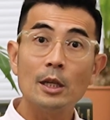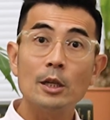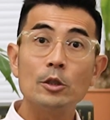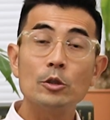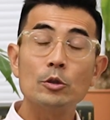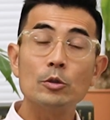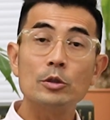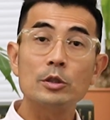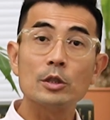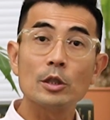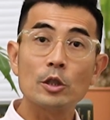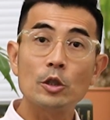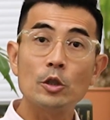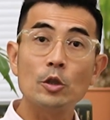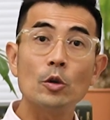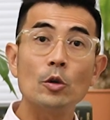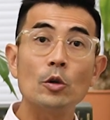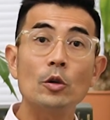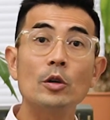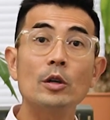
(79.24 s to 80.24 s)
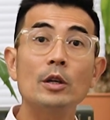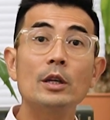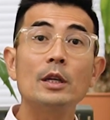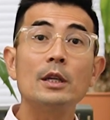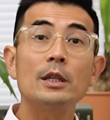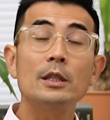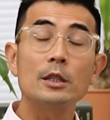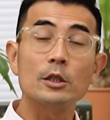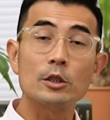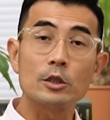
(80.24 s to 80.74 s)
to secure
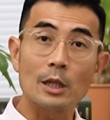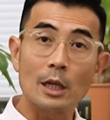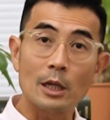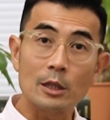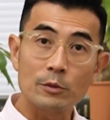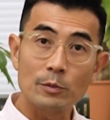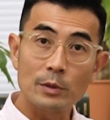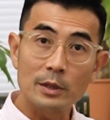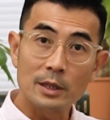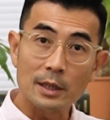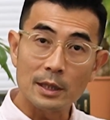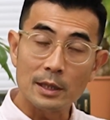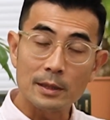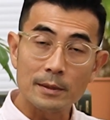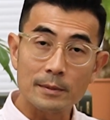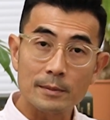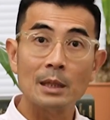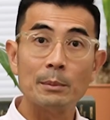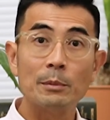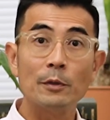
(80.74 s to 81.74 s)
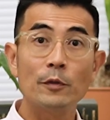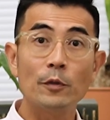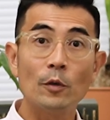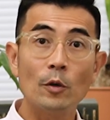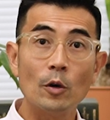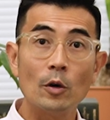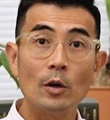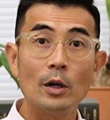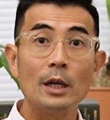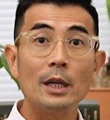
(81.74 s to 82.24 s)
the child's return. Number
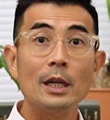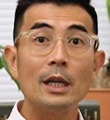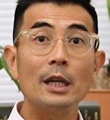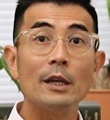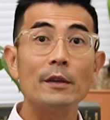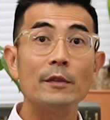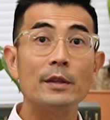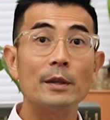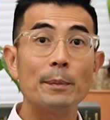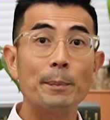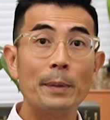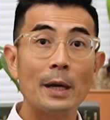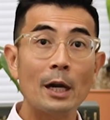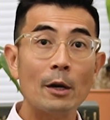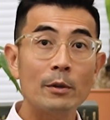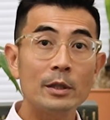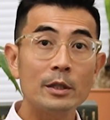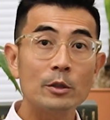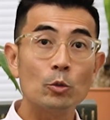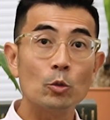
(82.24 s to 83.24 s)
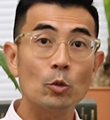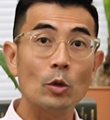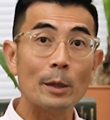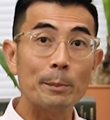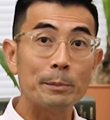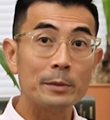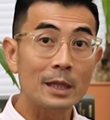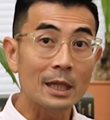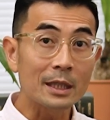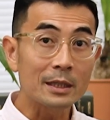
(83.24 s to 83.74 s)
4, if the parent who
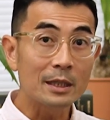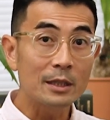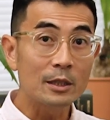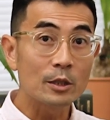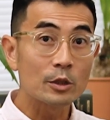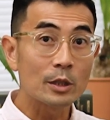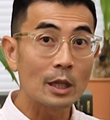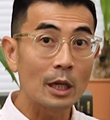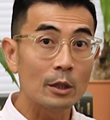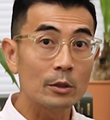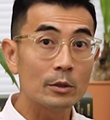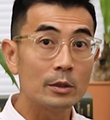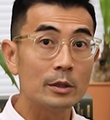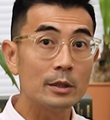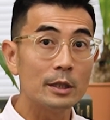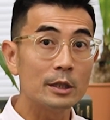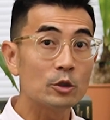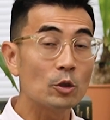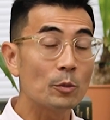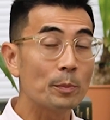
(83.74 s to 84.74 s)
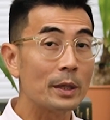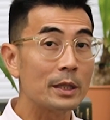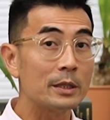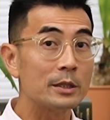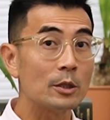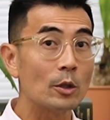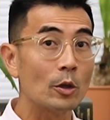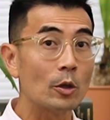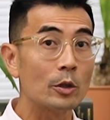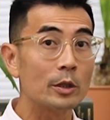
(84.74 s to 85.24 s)
abducted the child disobeys
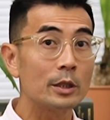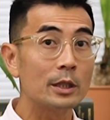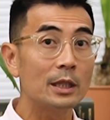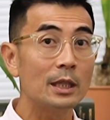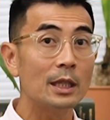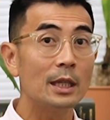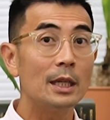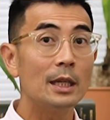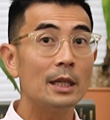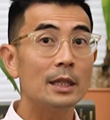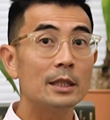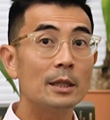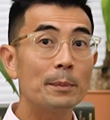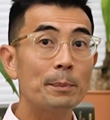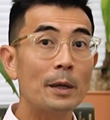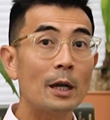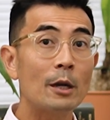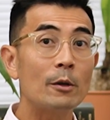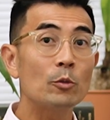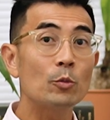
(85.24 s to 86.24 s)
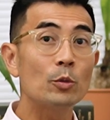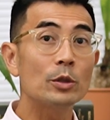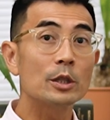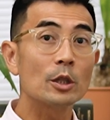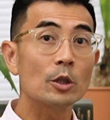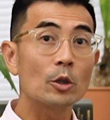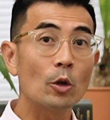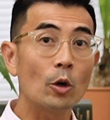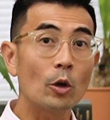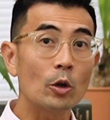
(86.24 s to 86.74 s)
the order, the parent with the
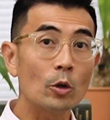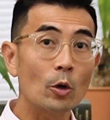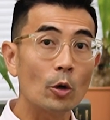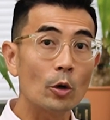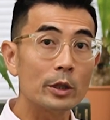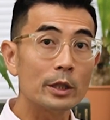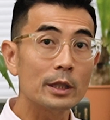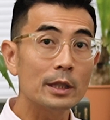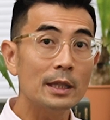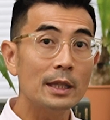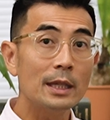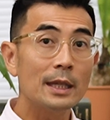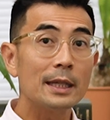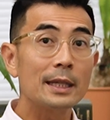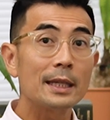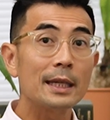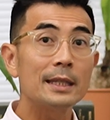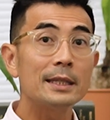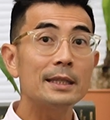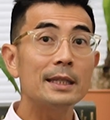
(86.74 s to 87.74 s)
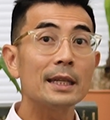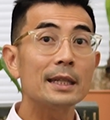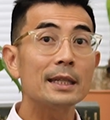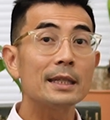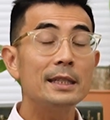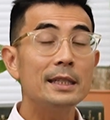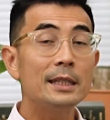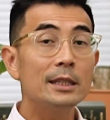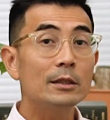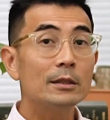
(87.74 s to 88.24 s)
court order can take
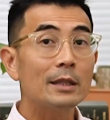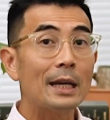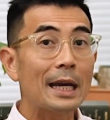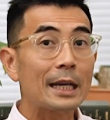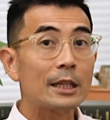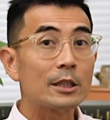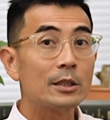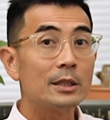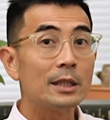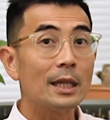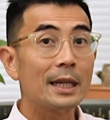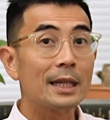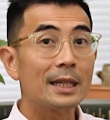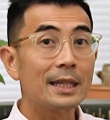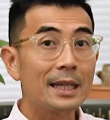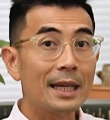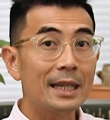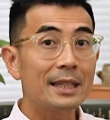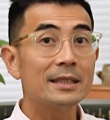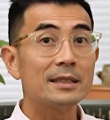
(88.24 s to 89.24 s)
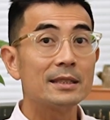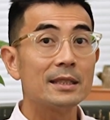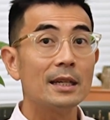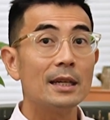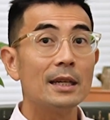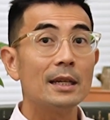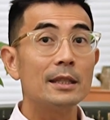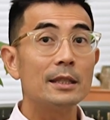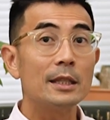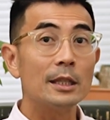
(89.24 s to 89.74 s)
legal action against
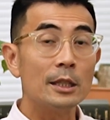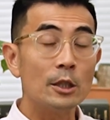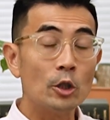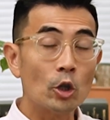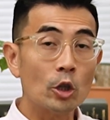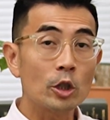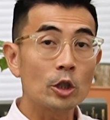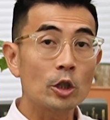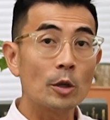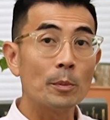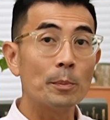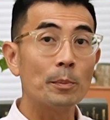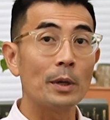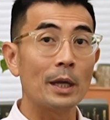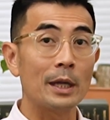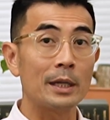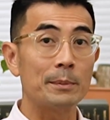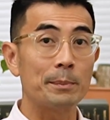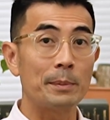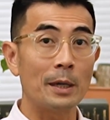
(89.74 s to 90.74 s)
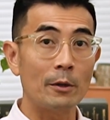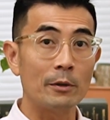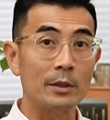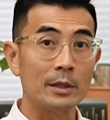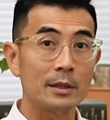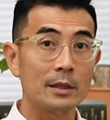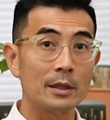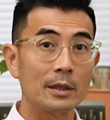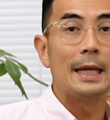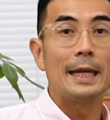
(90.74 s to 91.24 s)
the non-compliant
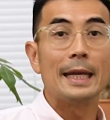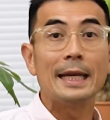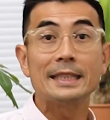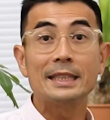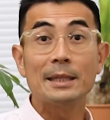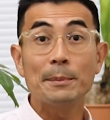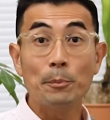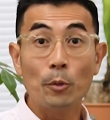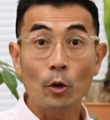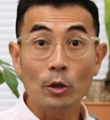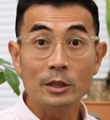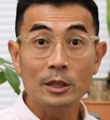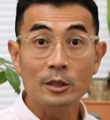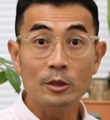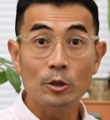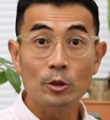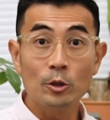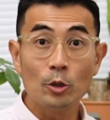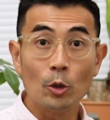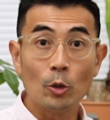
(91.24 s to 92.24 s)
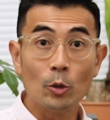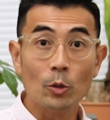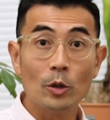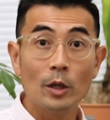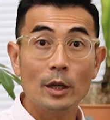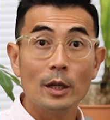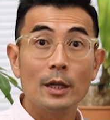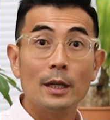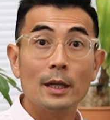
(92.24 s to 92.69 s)
parent. It's important to know